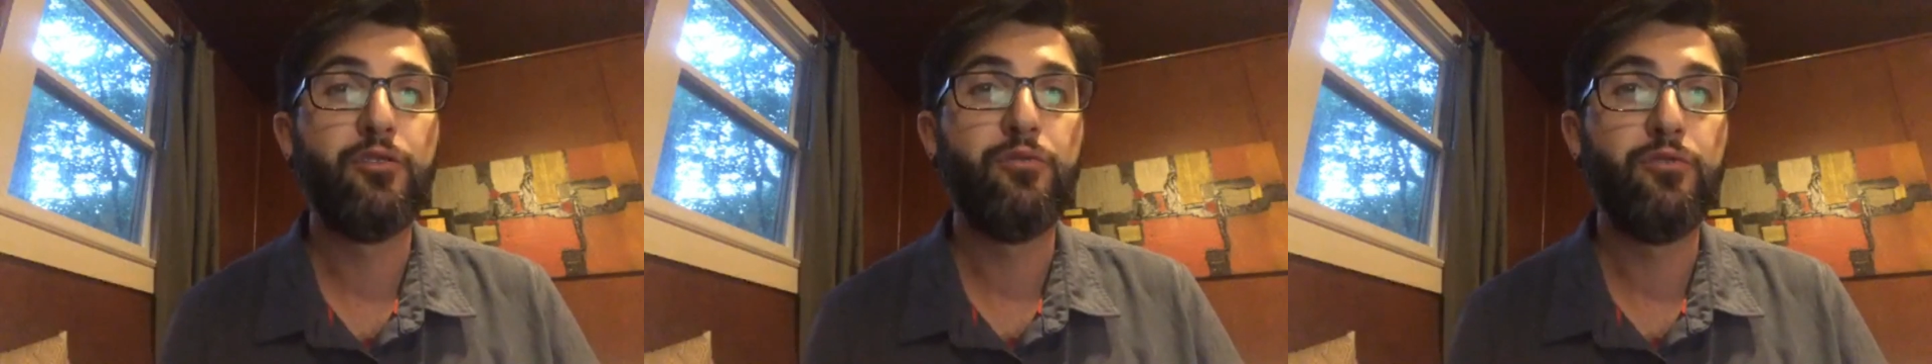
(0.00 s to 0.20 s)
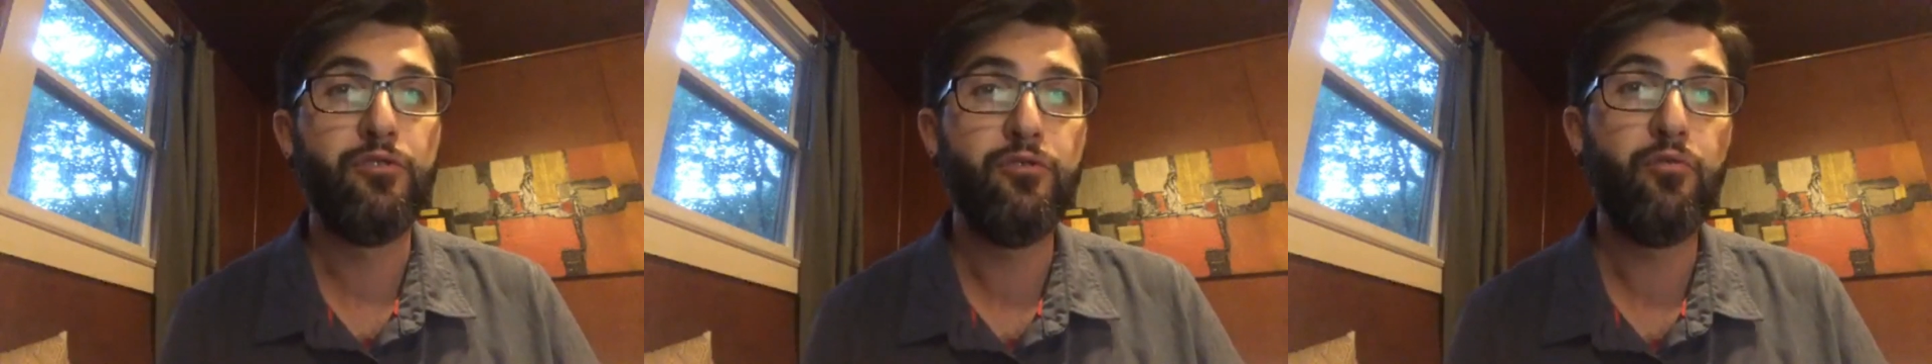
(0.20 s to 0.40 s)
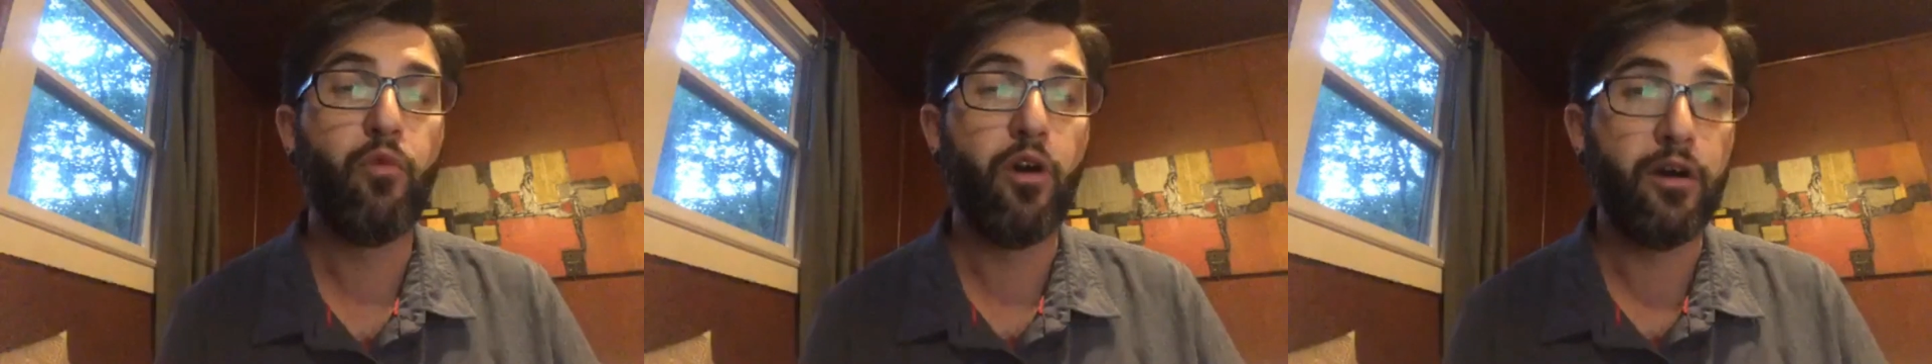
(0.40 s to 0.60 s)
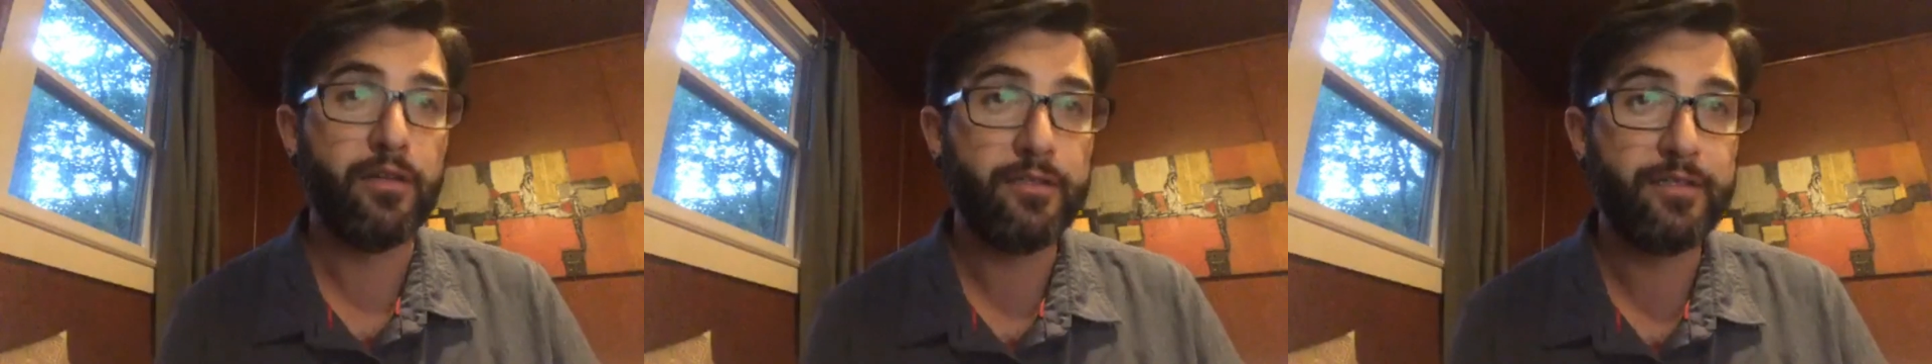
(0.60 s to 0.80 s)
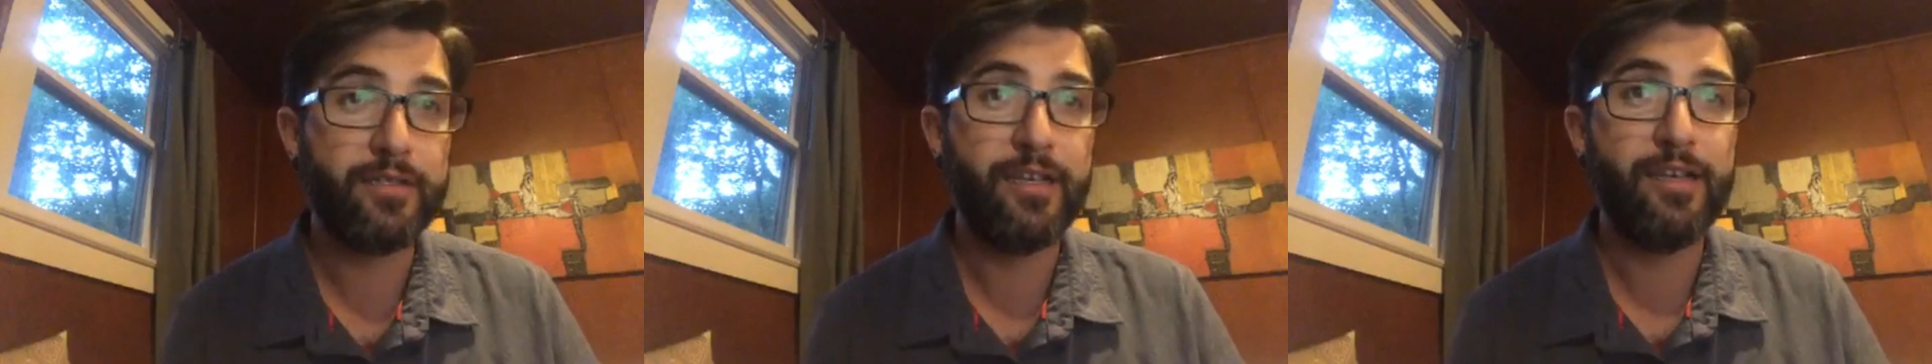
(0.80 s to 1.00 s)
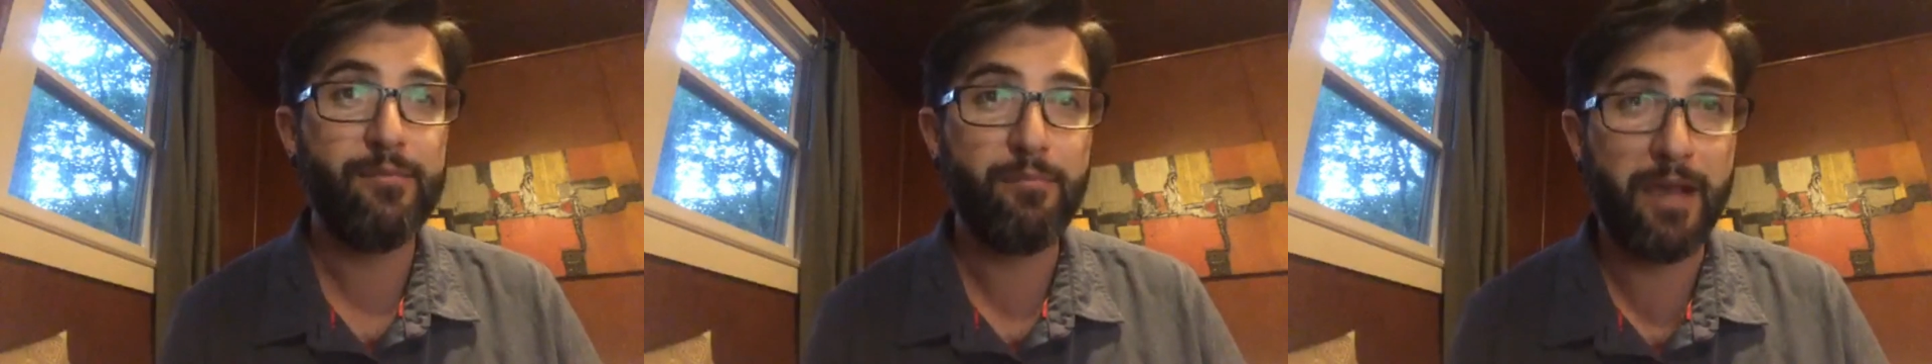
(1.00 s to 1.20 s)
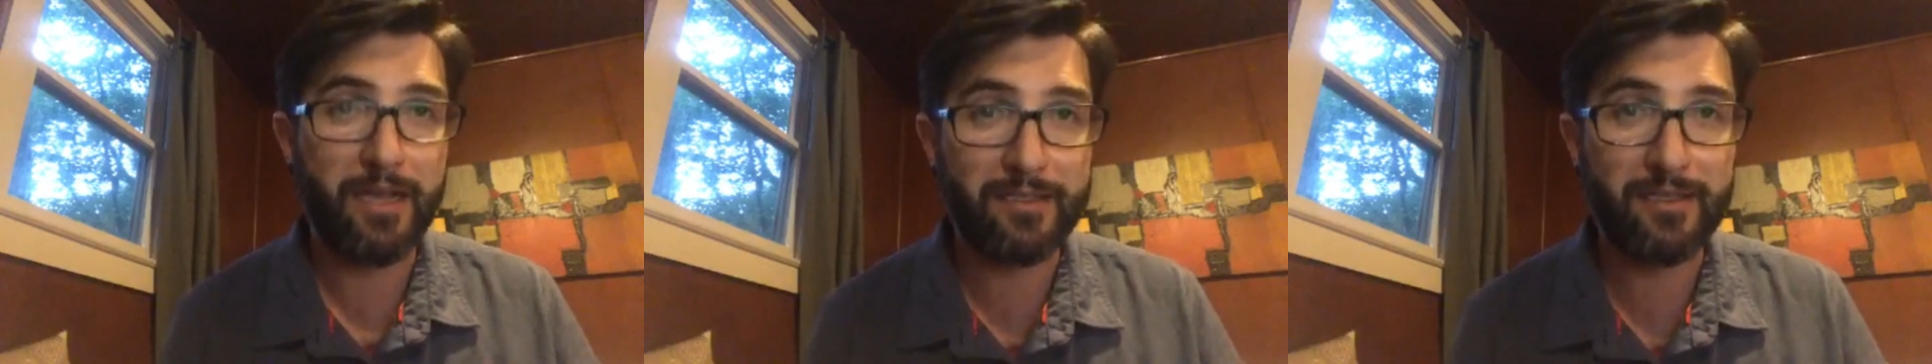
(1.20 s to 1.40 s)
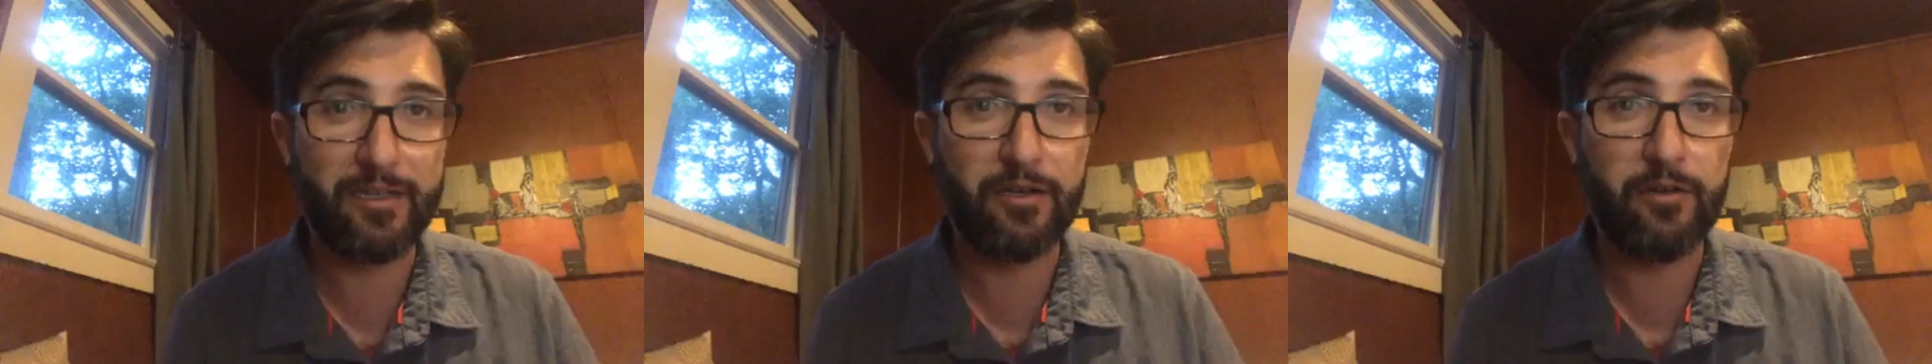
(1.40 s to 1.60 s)
you do want in
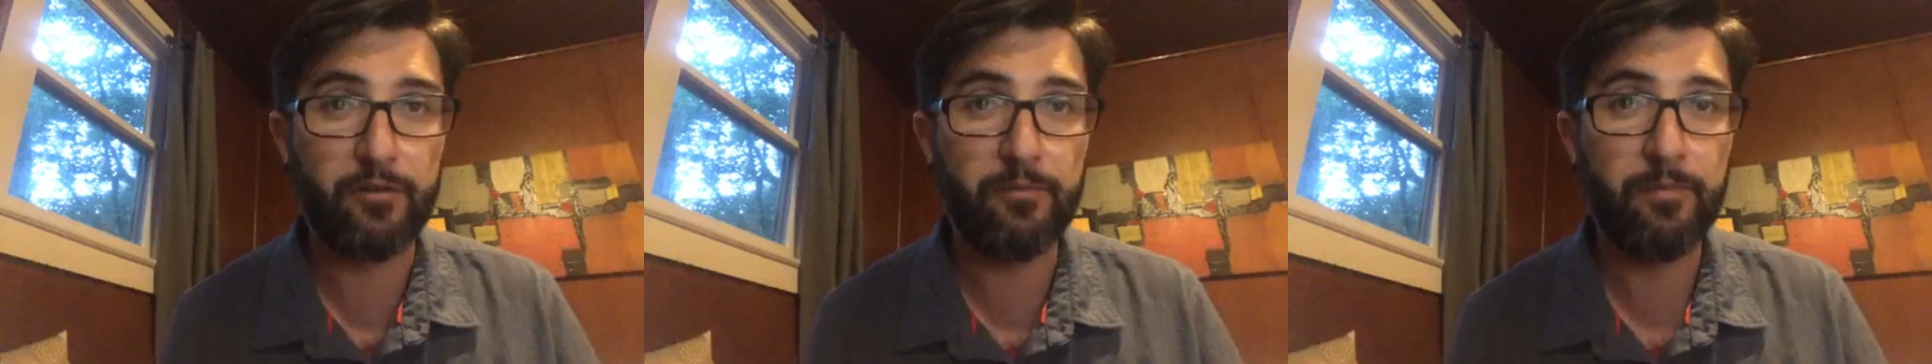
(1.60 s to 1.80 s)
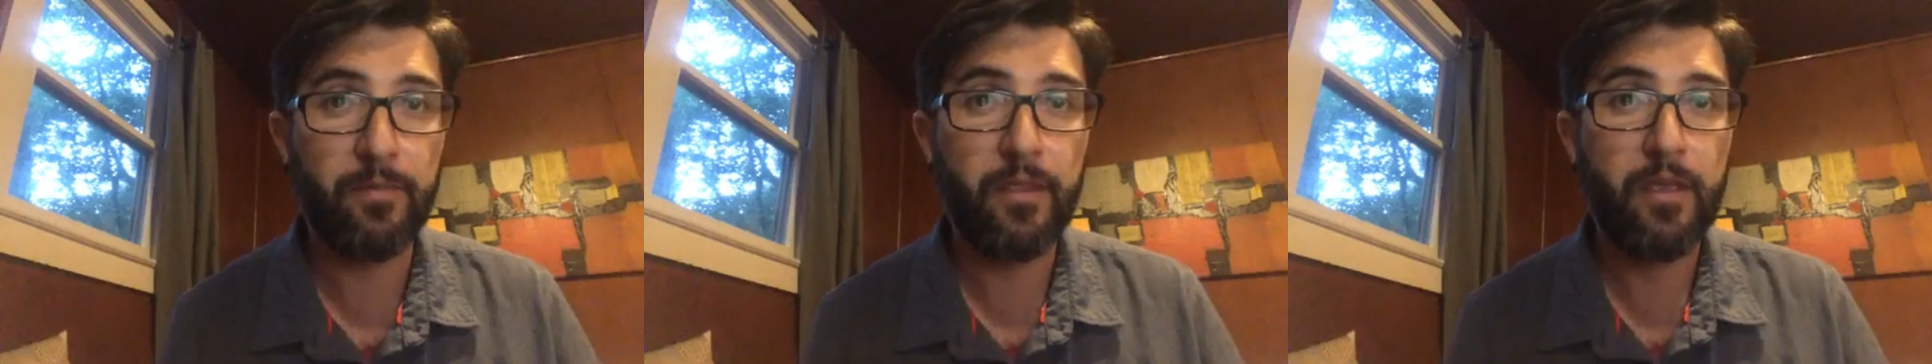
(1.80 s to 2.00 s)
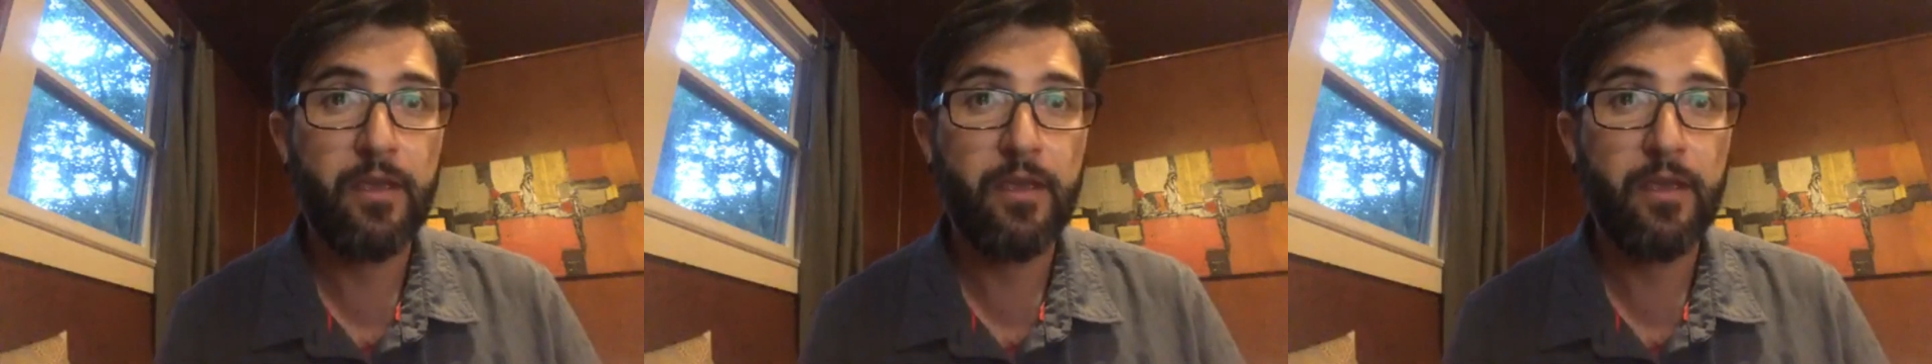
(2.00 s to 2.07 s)
Mexico,